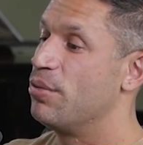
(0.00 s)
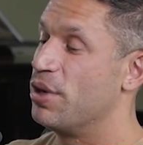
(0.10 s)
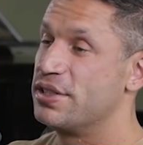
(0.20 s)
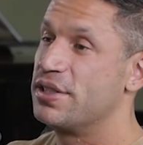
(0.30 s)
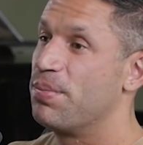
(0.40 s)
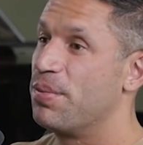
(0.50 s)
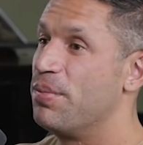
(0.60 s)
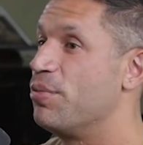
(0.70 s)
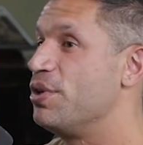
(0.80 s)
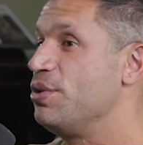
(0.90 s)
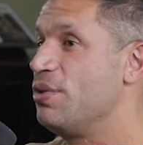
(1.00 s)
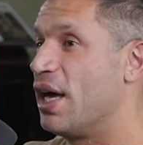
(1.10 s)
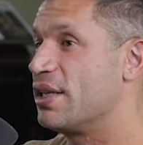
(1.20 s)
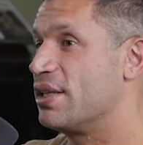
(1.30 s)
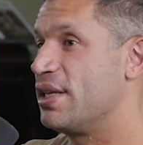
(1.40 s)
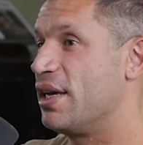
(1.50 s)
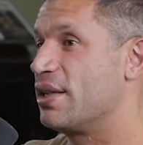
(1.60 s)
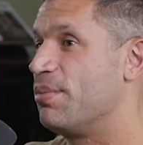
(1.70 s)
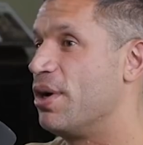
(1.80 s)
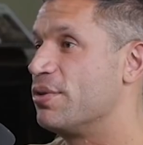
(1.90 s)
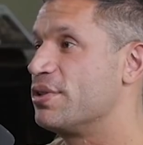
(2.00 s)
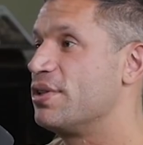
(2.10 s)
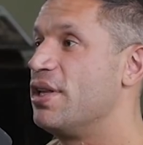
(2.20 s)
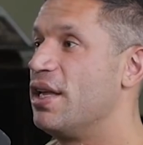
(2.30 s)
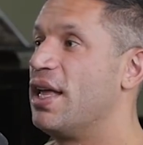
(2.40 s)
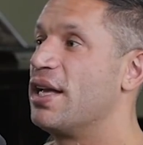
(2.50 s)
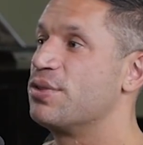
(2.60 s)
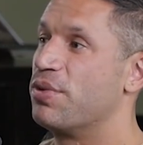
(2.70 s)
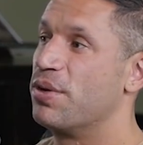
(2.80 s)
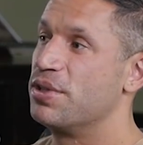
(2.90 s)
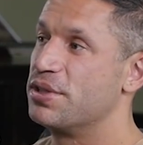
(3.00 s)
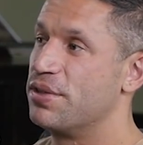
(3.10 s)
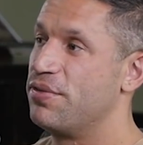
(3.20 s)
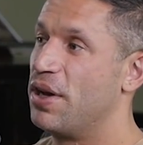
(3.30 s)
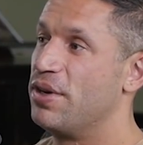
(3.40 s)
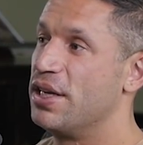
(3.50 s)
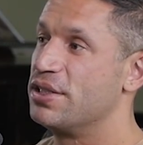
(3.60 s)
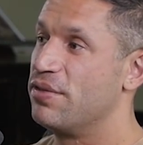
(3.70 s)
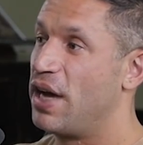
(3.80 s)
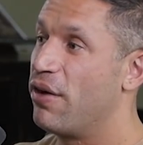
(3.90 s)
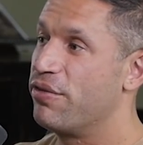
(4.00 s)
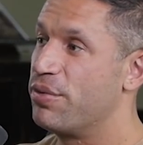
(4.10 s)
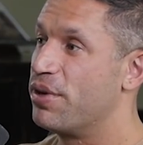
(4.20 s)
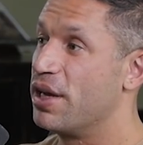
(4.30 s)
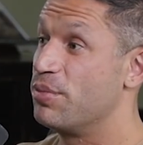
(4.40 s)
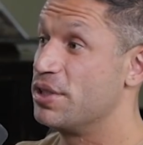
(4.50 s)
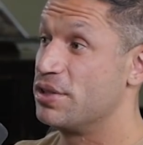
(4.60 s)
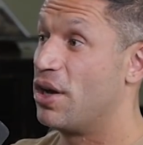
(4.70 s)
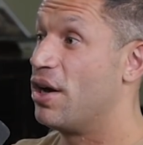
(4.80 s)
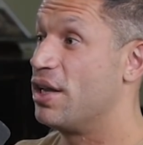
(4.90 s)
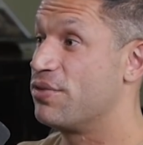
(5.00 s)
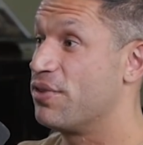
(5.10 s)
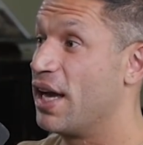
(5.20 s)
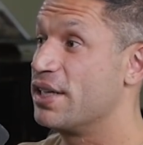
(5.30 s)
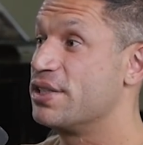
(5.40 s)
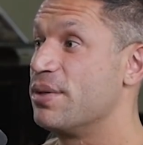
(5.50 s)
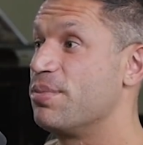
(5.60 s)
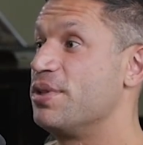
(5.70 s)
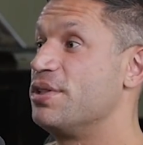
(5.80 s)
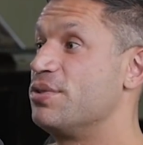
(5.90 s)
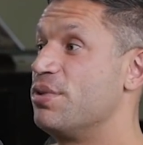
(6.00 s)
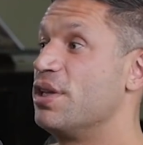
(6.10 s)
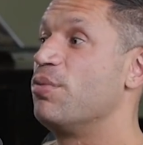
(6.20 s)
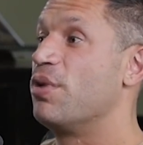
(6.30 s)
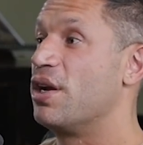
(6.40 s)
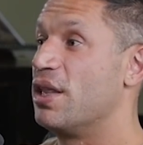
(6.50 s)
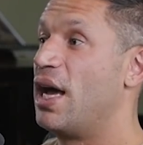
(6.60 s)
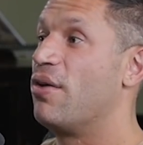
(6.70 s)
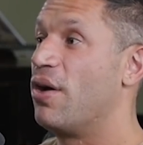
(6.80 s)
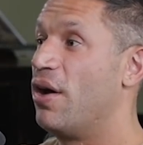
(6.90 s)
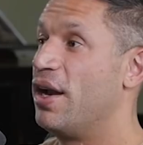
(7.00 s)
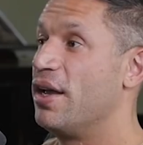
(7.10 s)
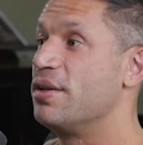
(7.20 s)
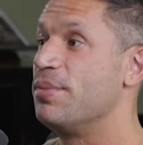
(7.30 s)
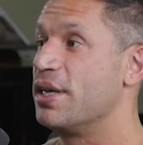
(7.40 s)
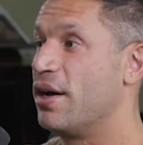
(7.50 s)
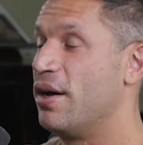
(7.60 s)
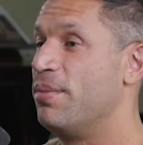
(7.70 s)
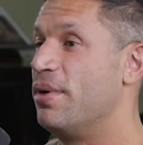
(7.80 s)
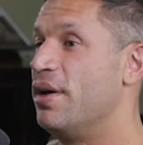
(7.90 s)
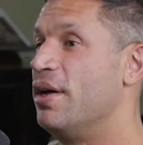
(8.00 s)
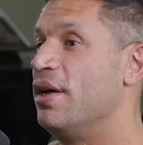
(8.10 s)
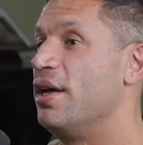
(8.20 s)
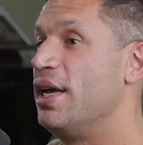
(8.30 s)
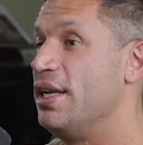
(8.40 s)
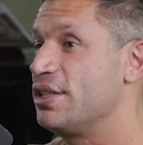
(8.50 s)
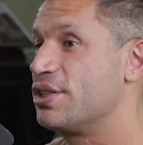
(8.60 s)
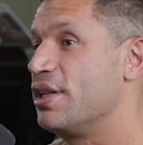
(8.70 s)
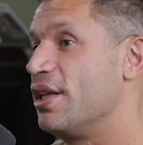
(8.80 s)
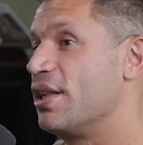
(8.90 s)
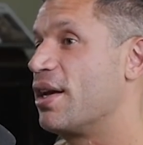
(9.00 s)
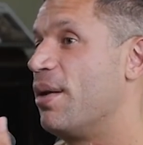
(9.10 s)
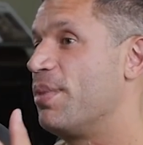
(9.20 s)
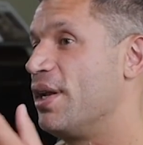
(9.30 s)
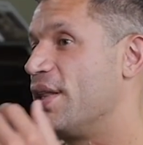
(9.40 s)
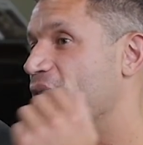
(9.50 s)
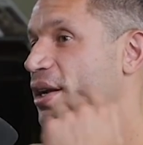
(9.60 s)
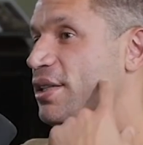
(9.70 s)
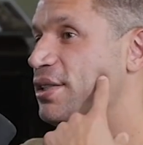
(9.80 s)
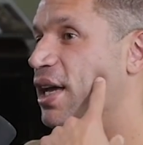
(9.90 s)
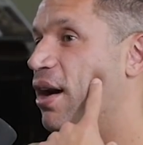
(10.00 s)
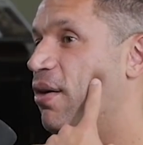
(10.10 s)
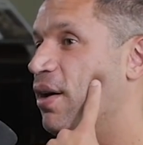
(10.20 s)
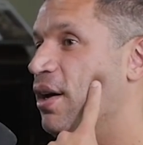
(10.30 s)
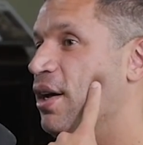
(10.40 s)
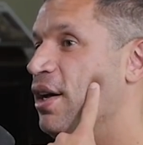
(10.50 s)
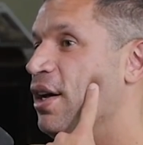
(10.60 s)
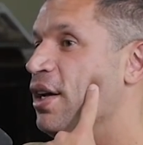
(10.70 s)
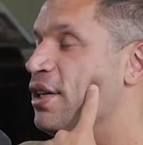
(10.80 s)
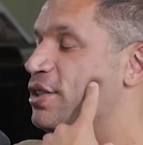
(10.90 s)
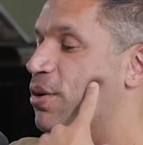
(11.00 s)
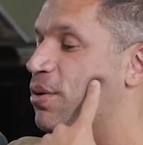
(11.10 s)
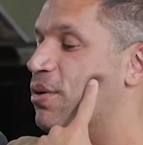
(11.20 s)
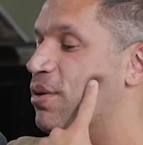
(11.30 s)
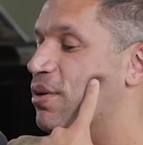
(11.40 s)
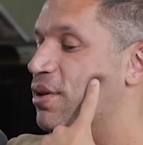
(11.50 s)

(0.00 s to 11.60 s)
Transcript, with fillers: what supplement would you like to take the most? And then that's what was the foundation of AlphaBrain, which is Onnit's flagship, which is really what allowed Onnit to become initially the company that it is now. So